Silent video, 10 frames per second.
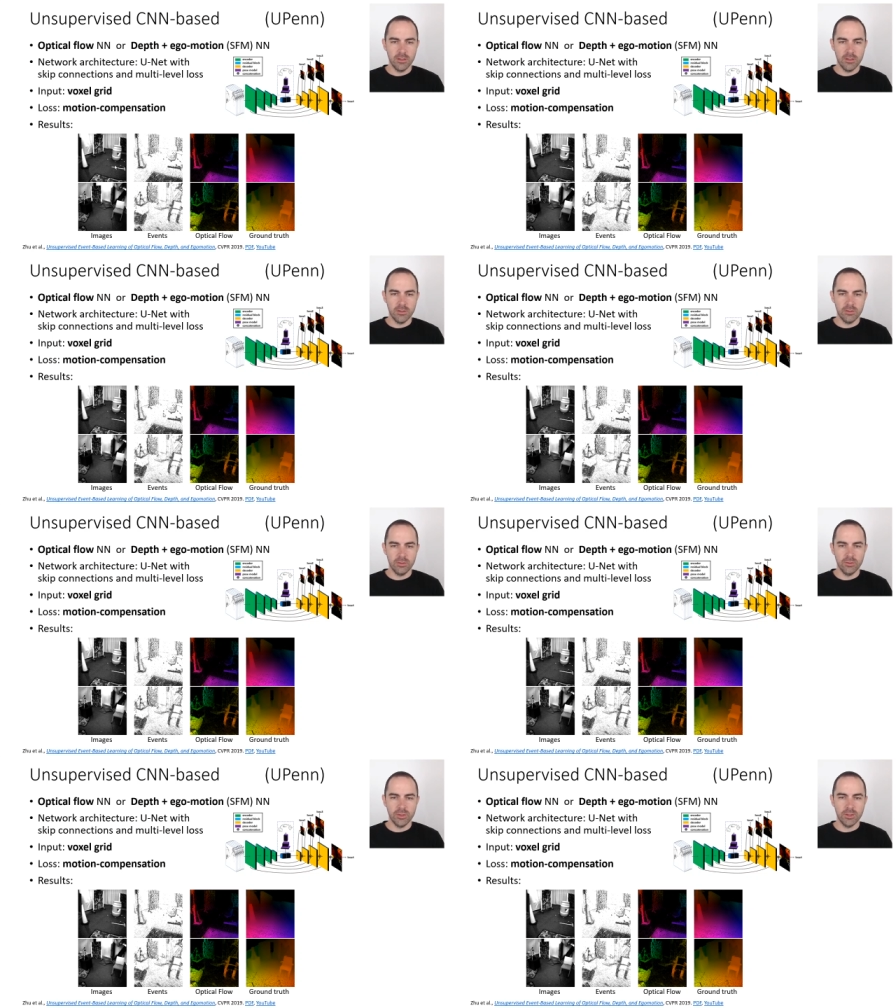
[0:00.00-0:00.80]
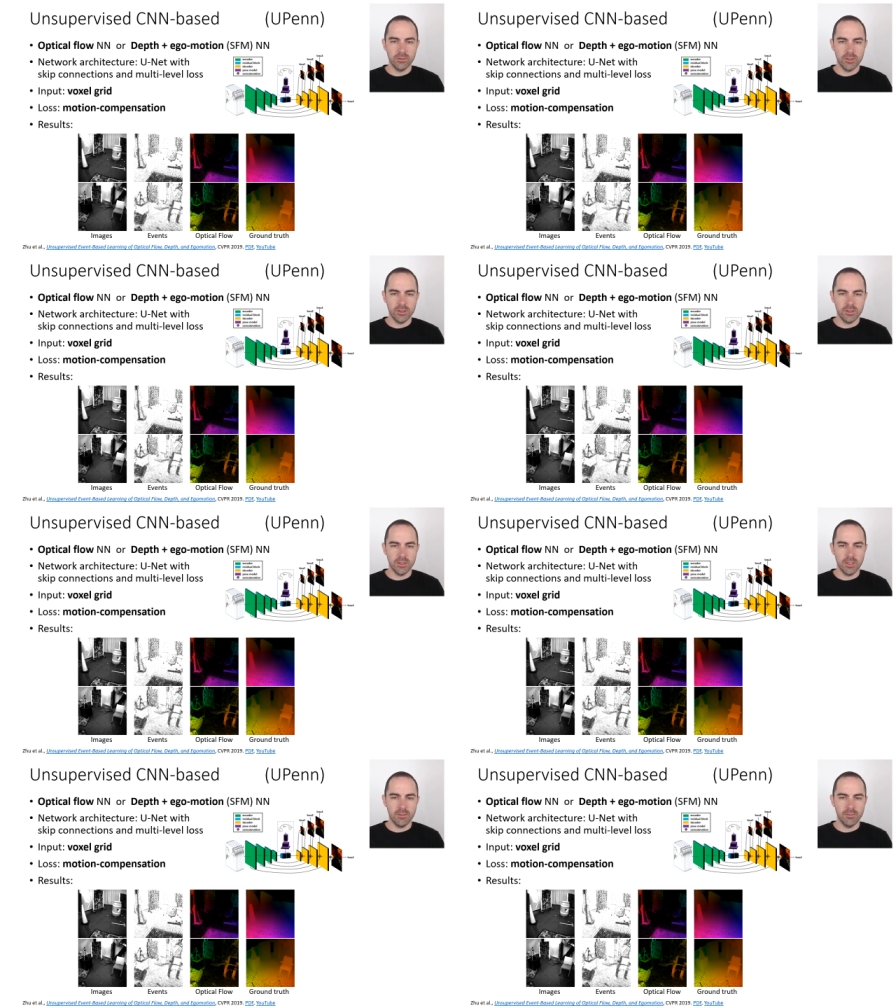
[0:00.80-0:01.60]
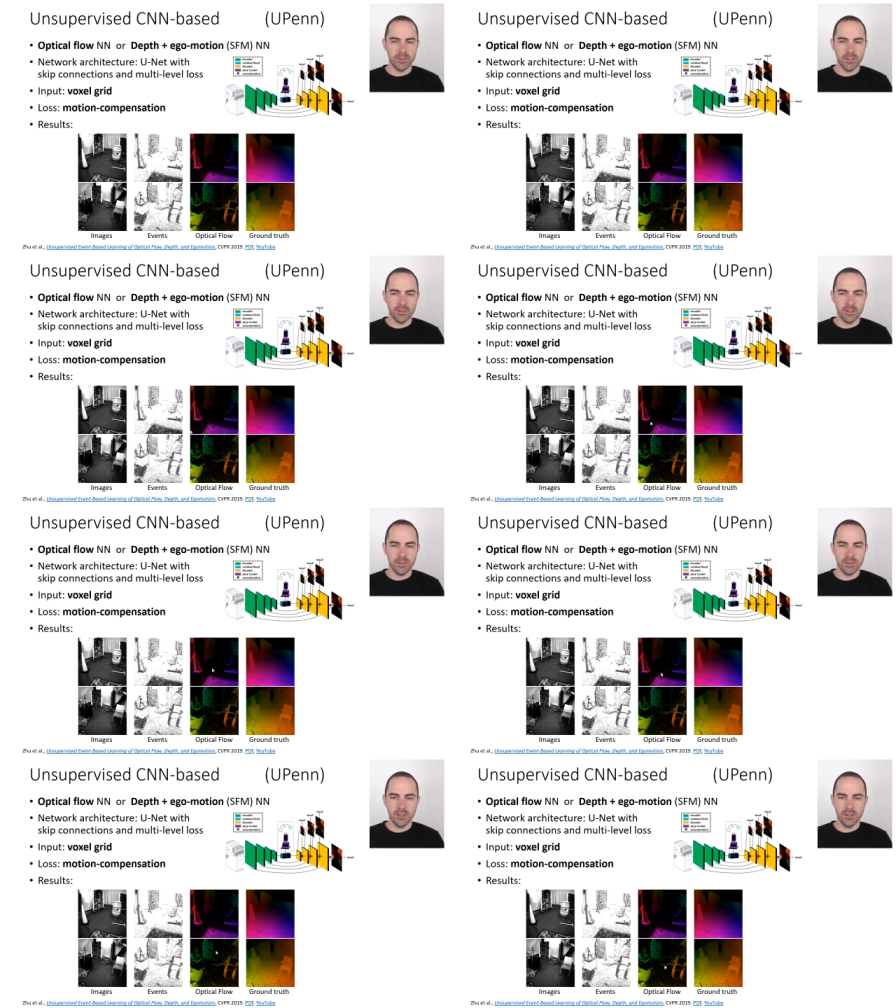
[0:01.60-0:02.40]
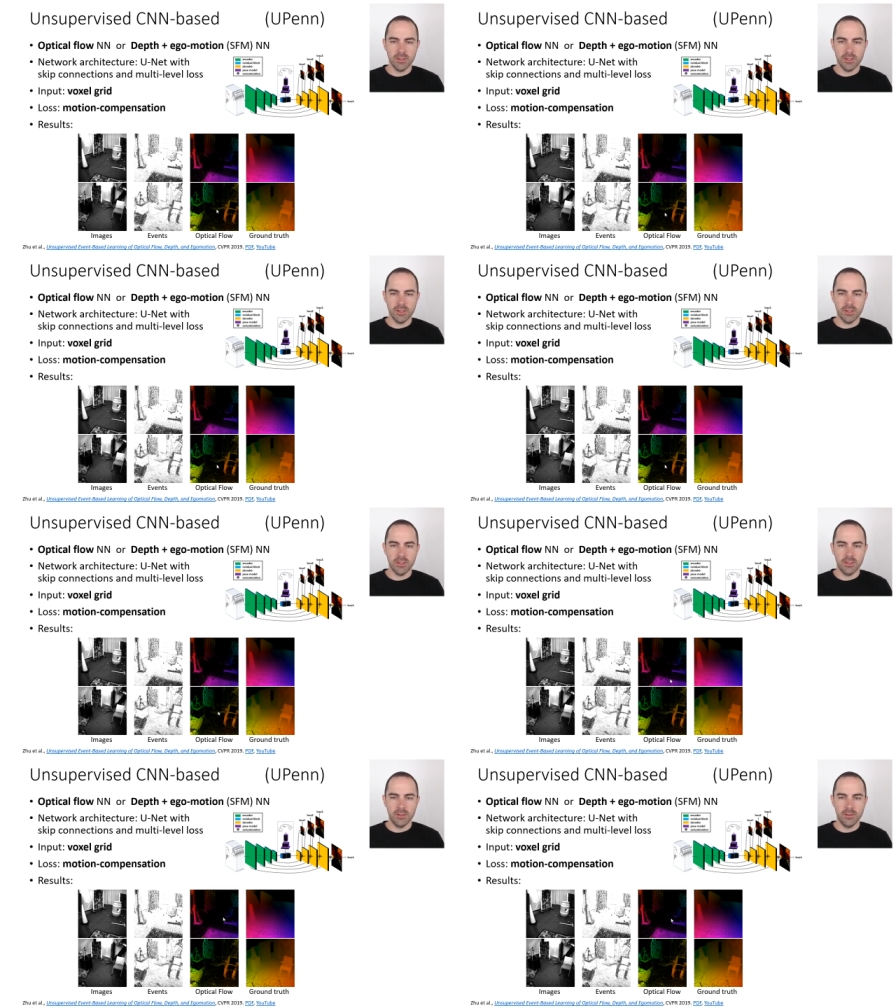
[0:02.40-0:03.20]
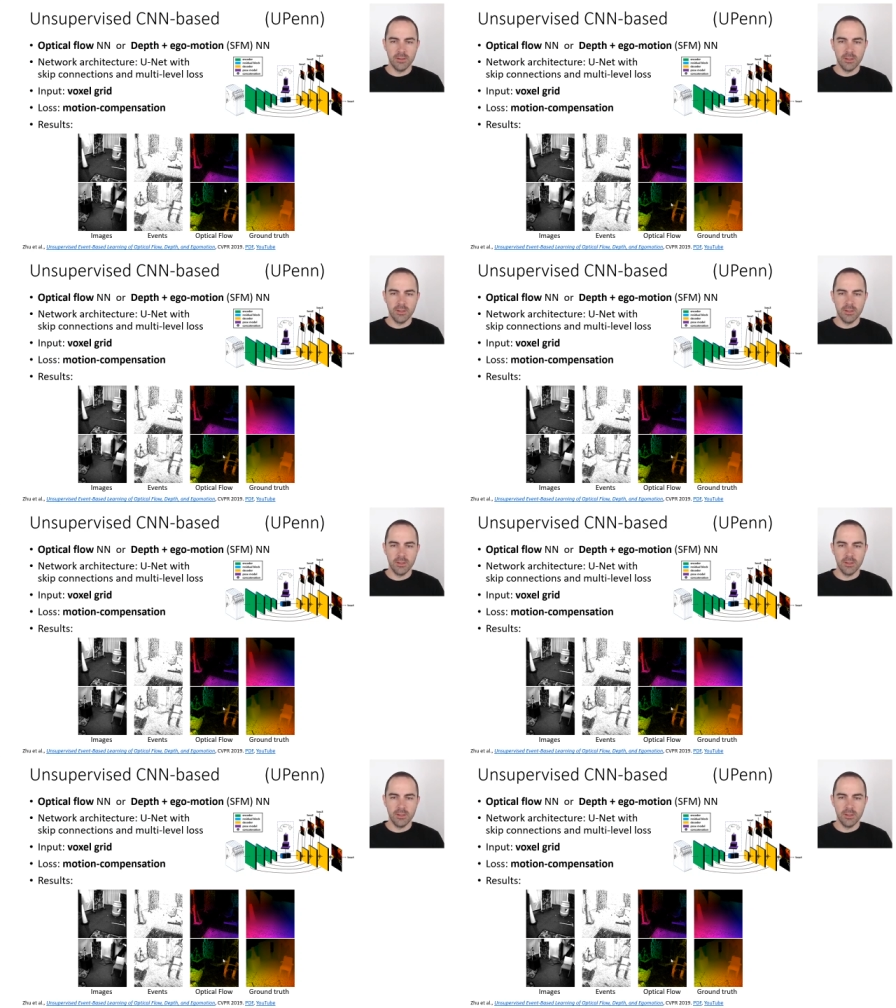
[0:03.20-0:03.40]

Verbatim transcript: uh, on two sequences in the MVSEC dataset, and then